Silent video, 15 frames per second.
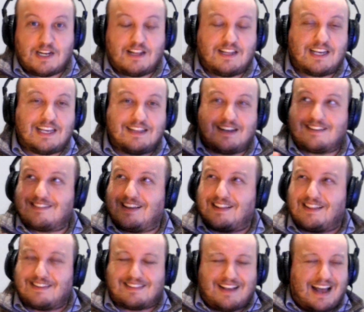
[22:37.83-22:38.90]
And then he does like
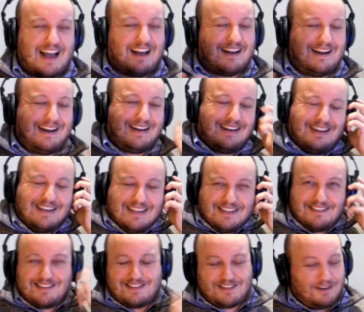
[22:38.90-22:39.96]
this,
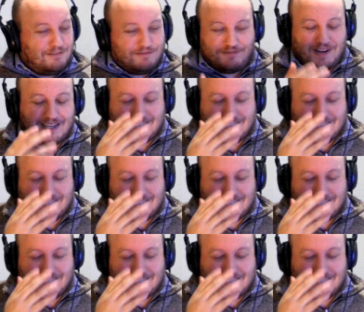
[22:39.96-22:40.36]
so fucking